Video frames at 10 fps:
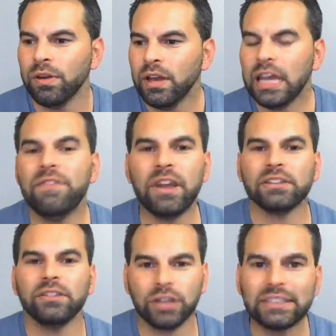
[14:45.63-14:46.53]

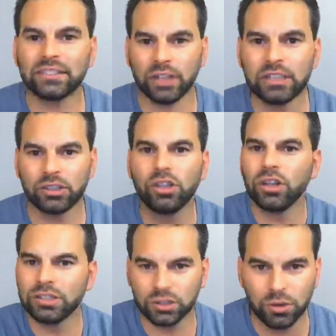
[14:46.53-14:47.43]
Even let's do
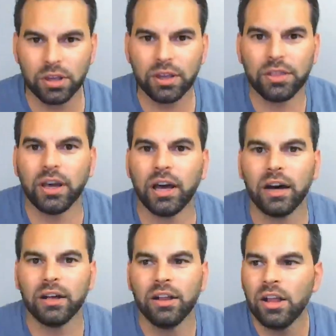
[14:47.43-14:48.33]

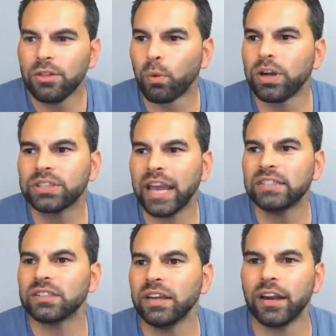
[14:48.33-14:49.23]
the worst
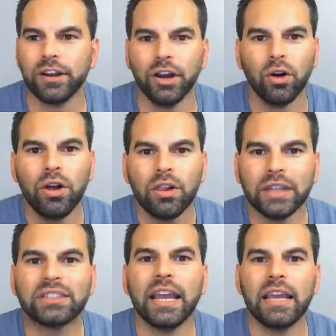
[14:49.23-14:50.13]
case scenario.
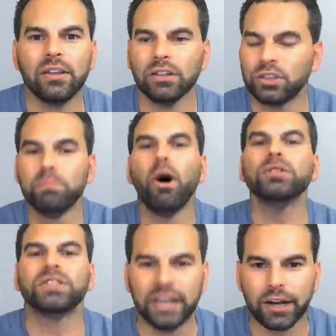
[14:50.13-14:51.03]
Let's do
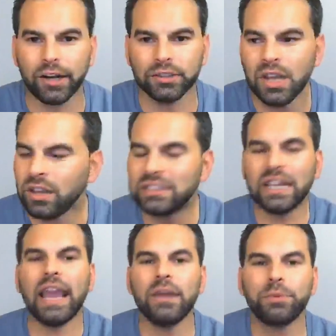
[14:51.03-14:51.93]
both scenarios. Let's
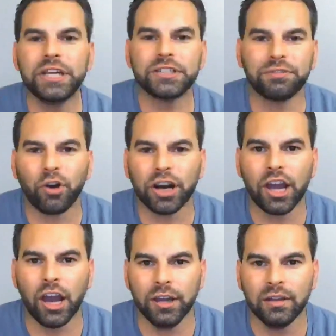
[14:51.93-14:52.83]
say he reached for a
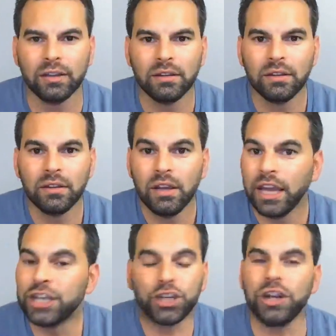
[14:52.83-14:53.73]
gun.
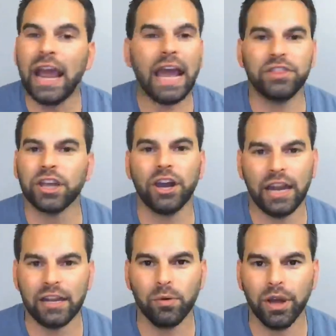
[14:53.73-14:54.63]
He shouldn't have had the gun
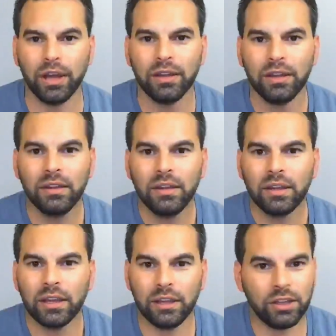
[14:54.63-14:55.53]
anyway.
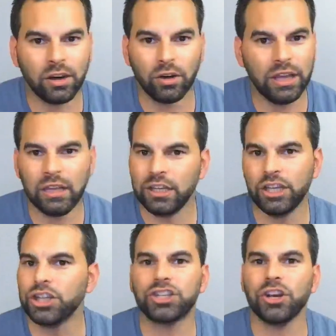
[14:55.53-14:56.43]
He
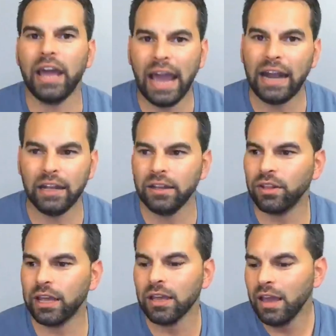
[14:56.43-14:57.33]
just shouldn't have had
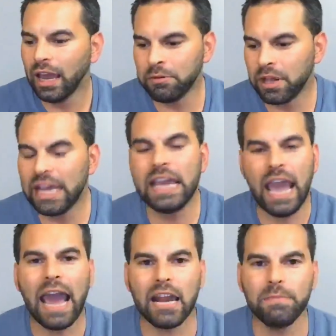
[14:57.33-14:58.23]
it. And he
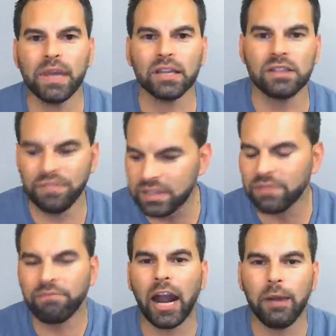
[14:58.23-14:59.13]
had it because of his
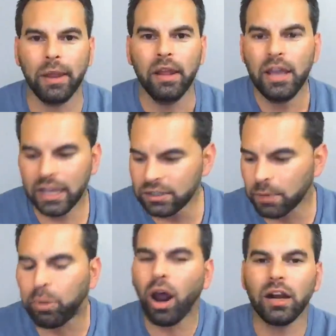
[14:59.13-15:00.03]
environment. He's a
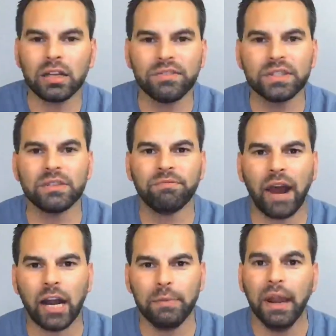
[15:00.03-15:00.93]
product of his
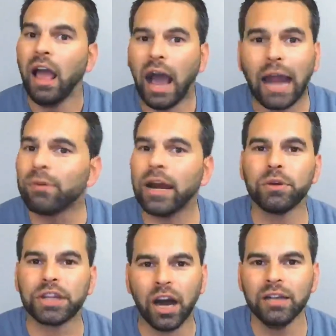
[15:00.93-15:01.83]
environment. I
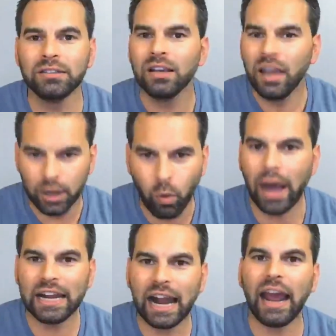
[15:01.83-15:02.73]
with guns, and
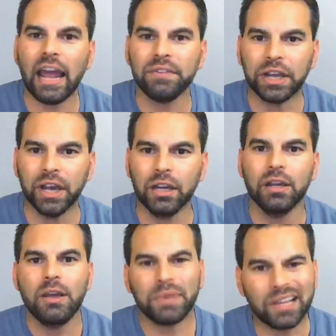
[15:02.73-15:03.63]
why did I have a gun?
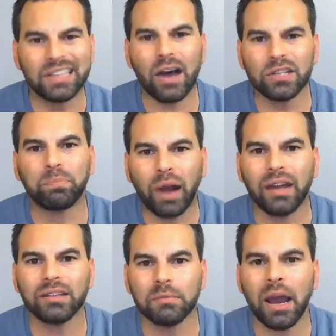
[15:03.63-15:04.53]
Because I was a
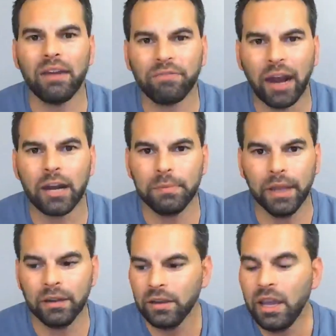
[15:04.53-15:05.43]
product of my
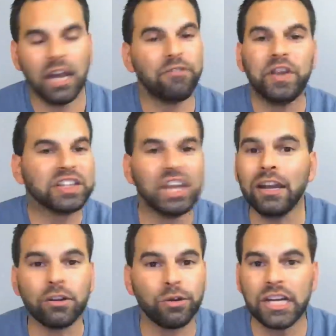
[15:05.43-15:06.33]
environment. And if he
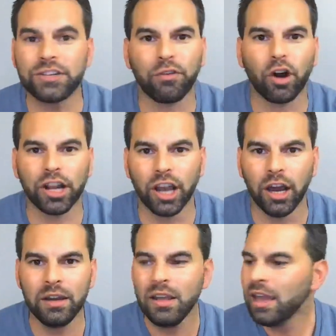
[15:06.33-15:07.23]
didn't reach for a
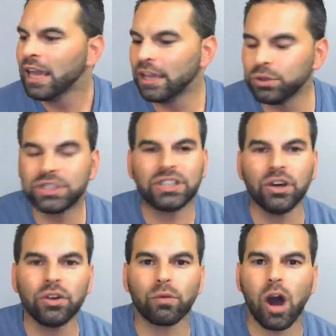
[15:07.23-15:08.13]
gun, he was
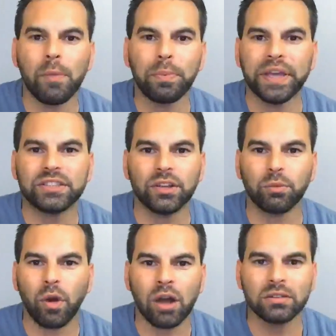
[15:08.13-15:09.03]
still in the wrong place at the
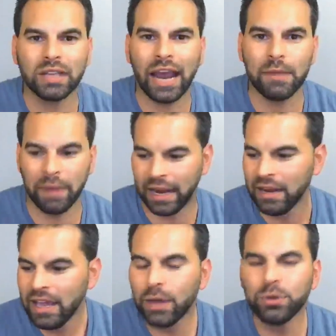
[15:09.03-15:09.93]
wrong time, man.
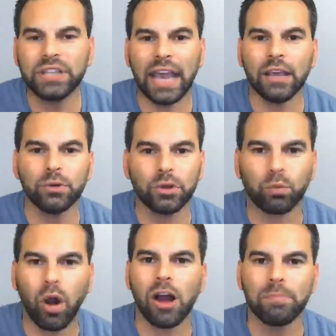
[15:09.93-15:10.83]
He was hanging with the
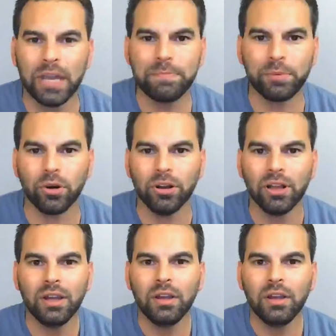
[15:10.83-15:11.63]
wrong people.